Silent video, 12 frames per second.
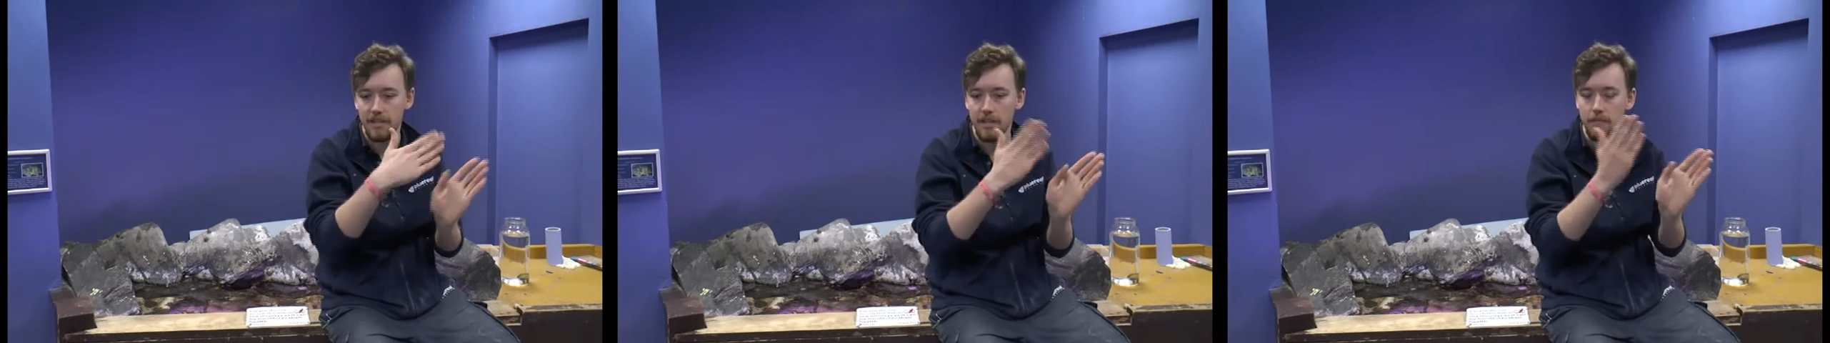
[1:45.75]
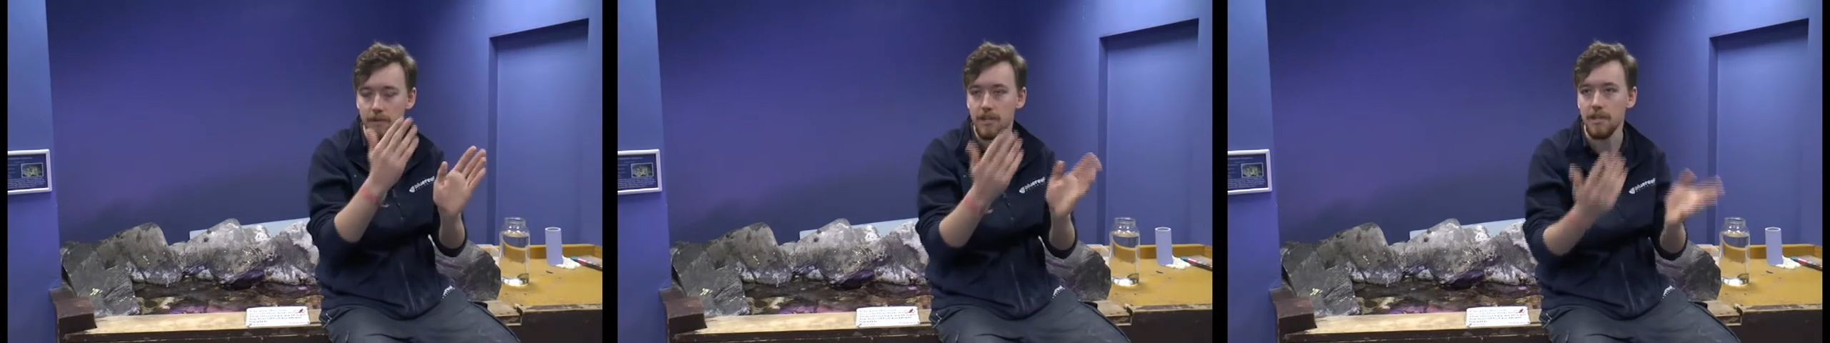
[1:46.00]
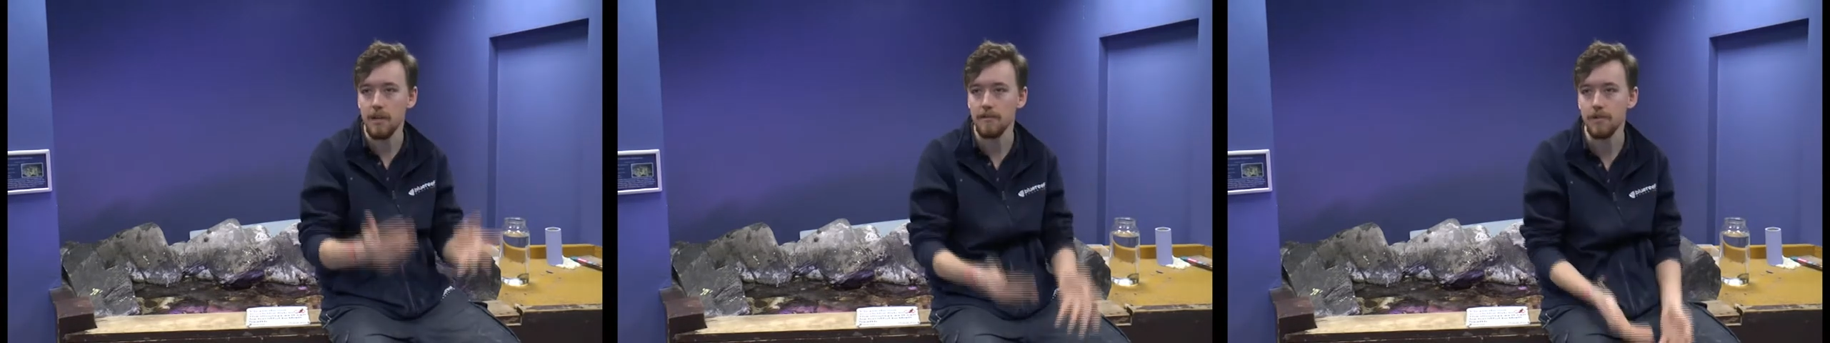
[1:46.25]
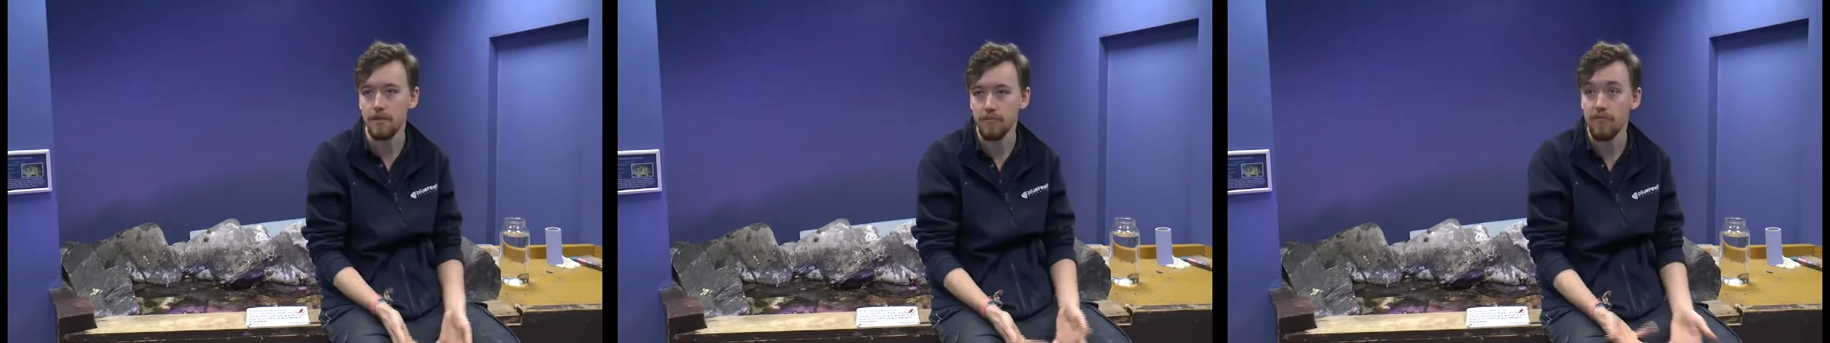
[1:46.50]
seem these kind
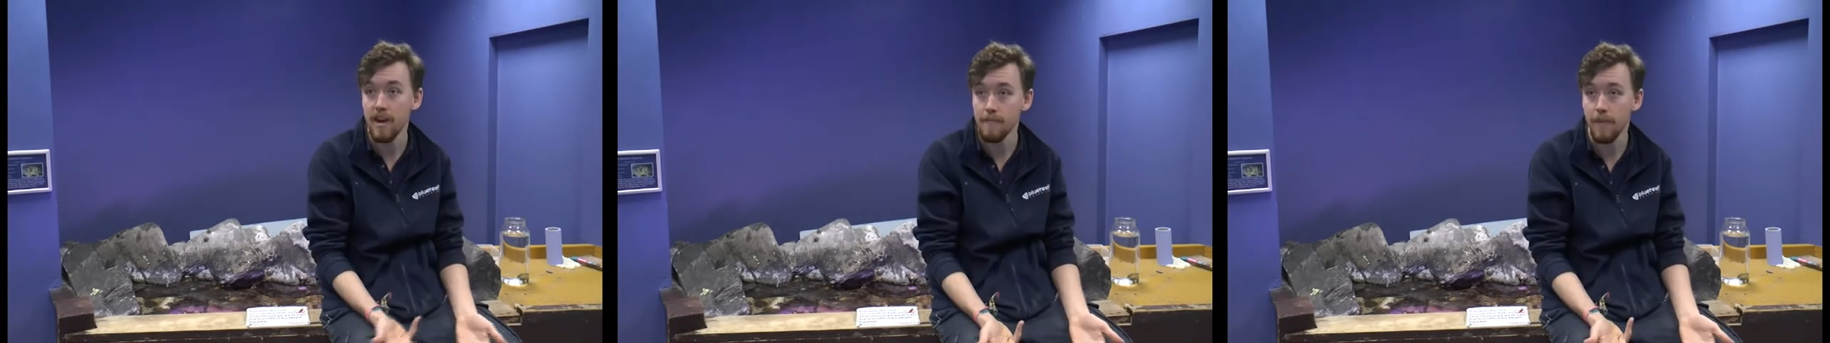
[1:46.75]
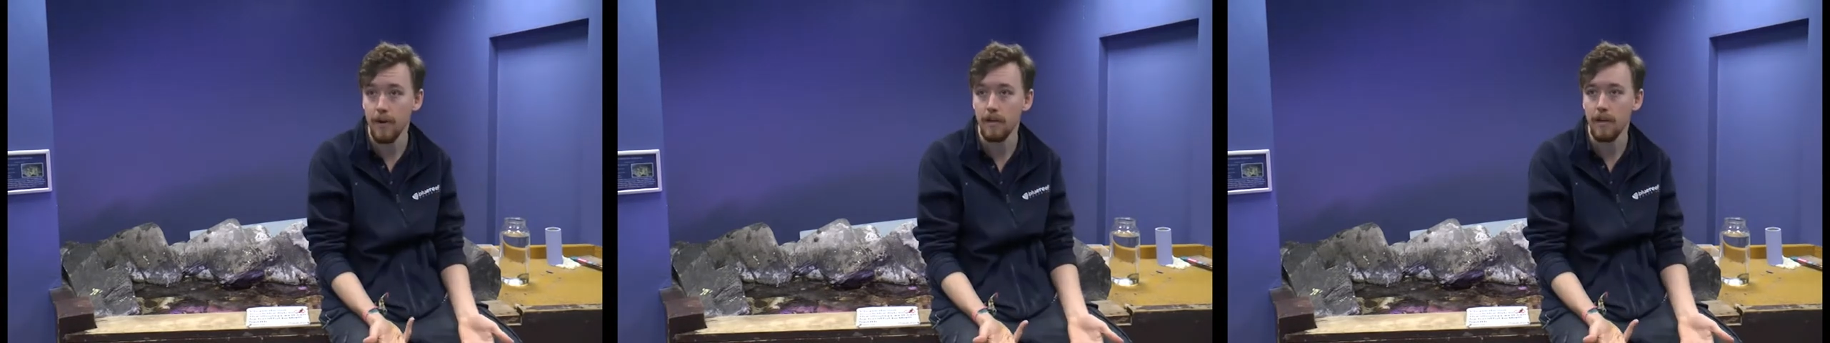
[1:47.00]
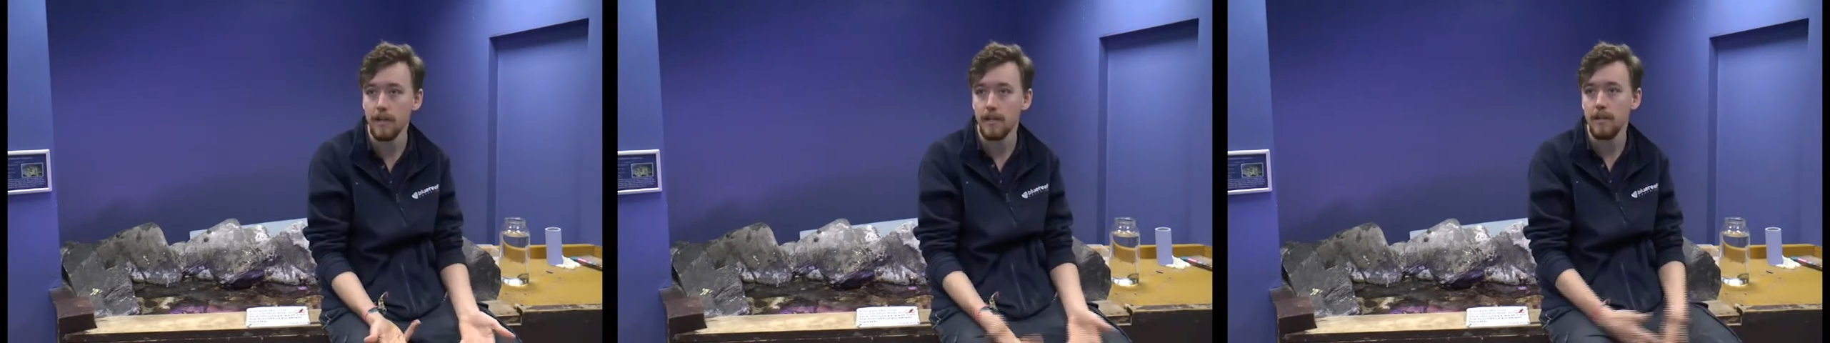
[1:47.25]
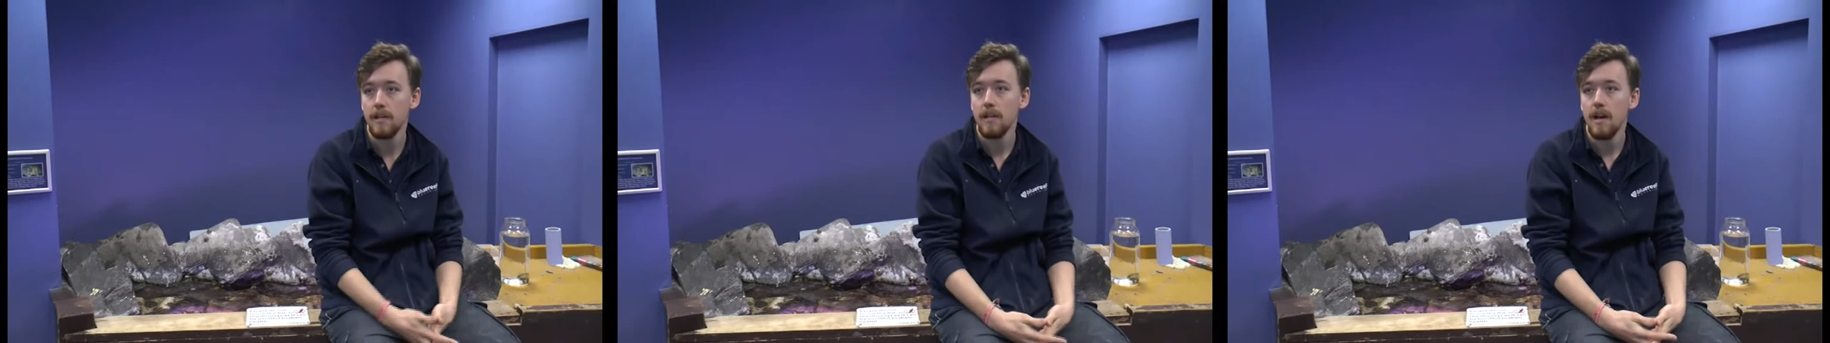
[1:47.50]
of sort of
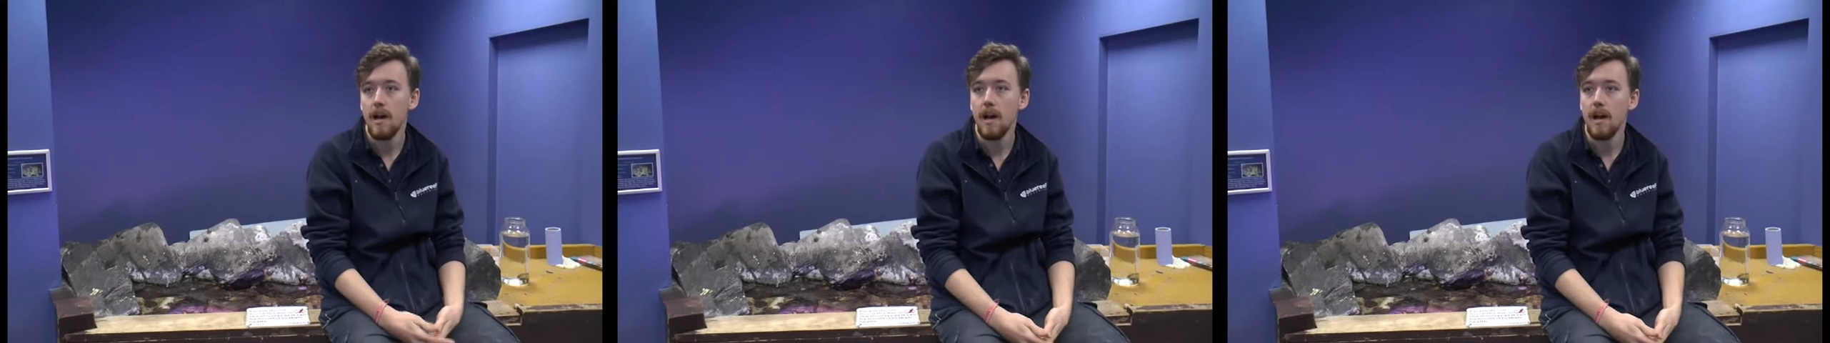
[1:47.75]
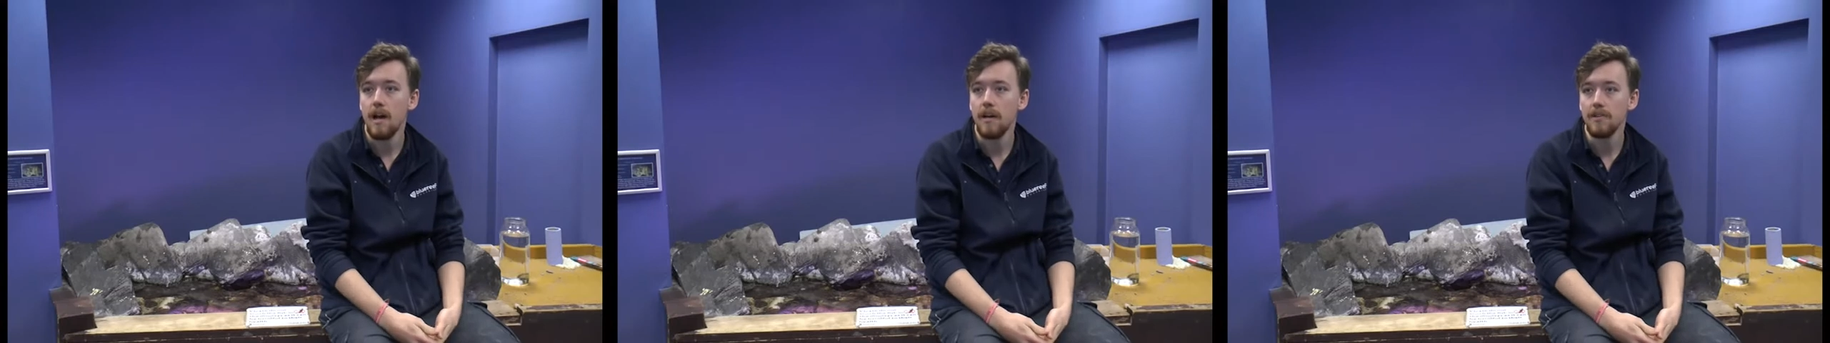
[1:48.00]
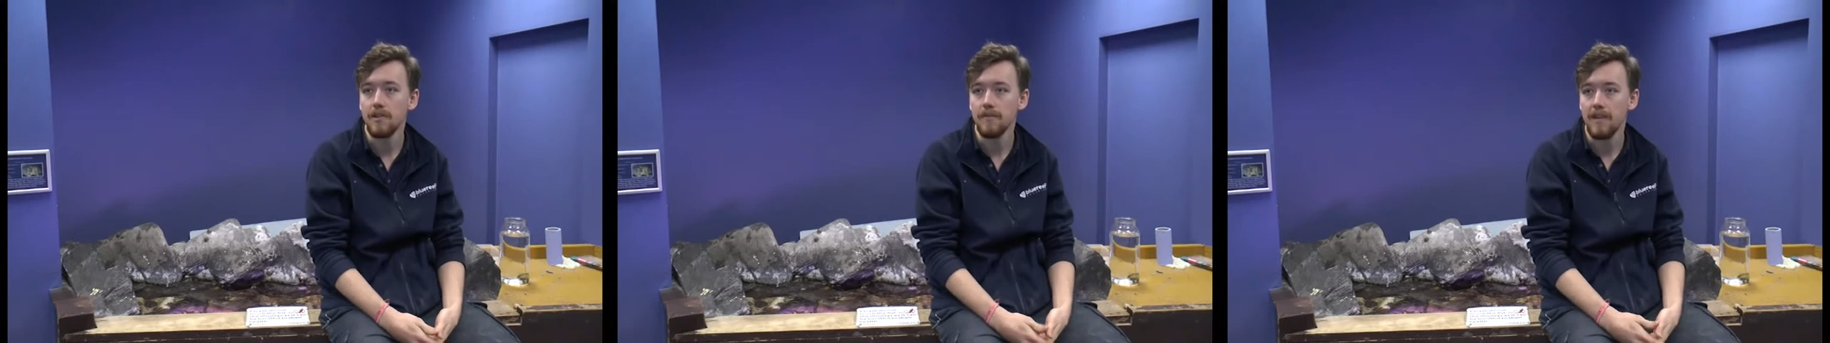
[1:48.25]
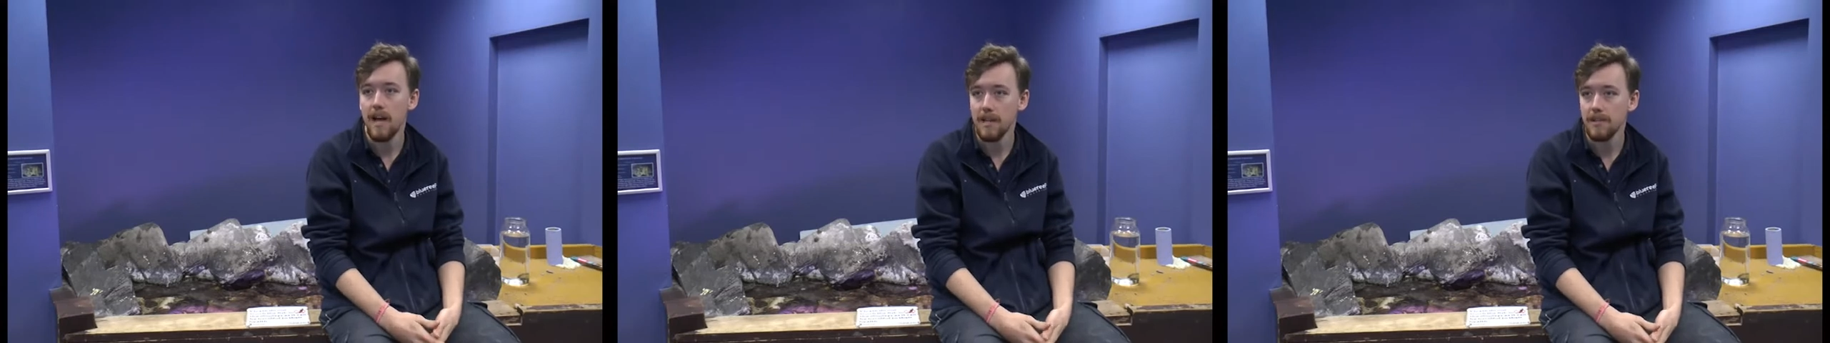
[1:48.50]
rainbow-like uh,
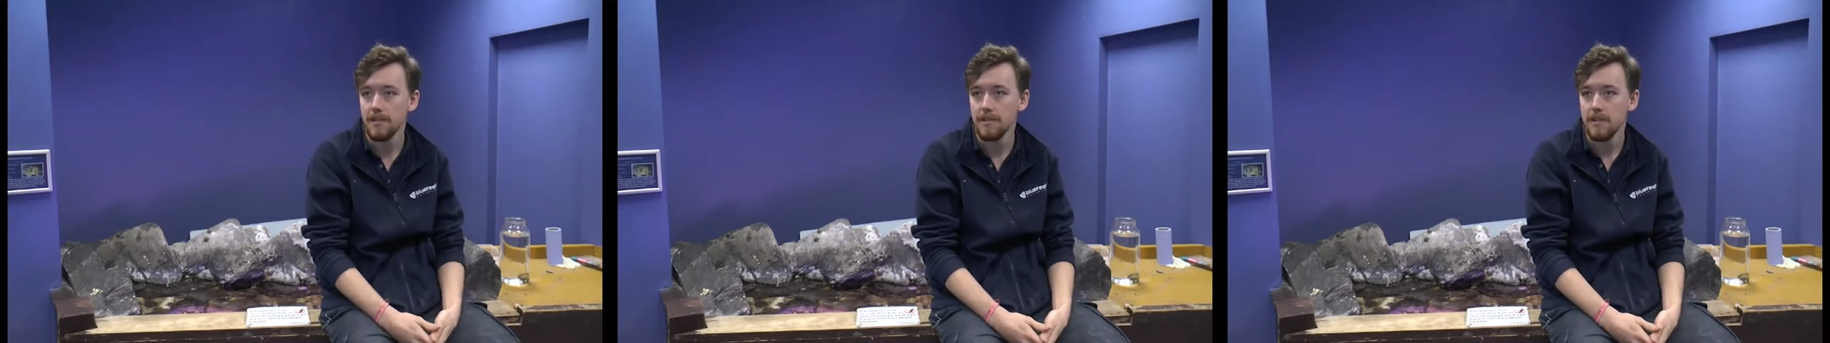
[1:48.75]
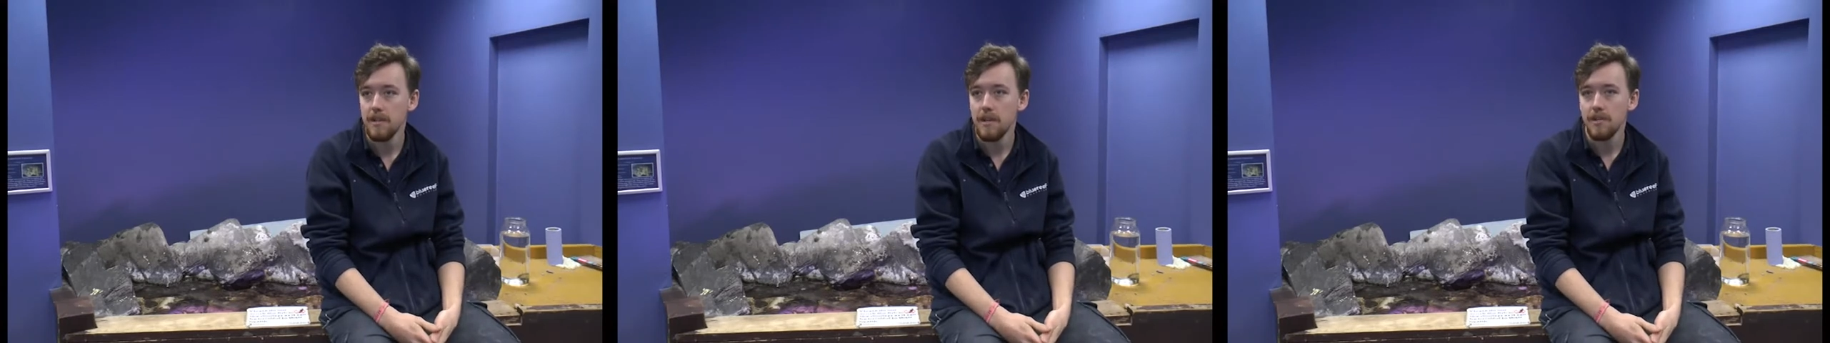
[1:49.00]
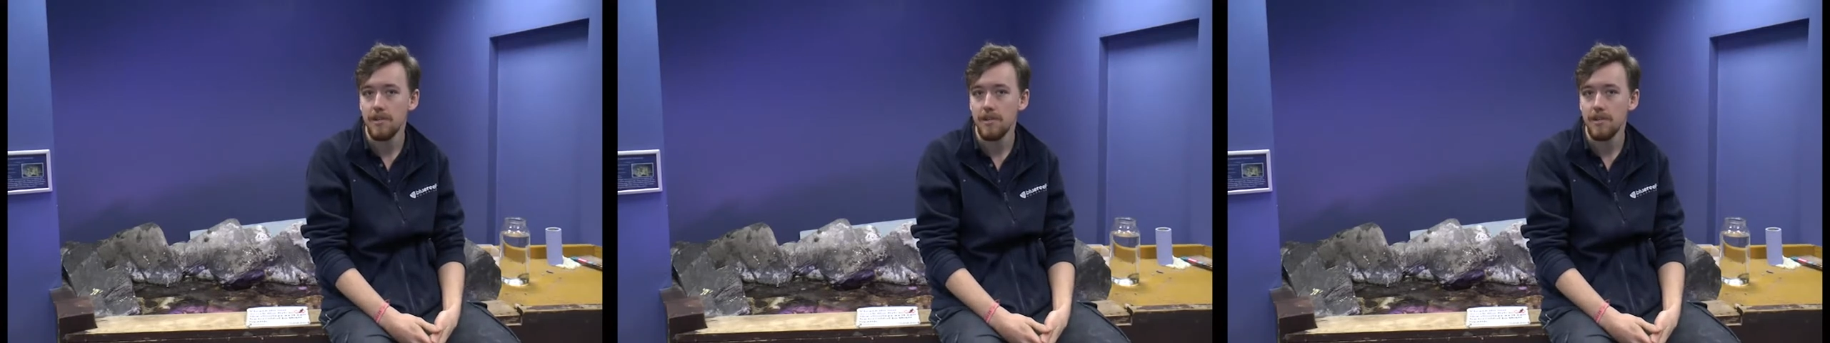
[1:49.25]
sort of colours.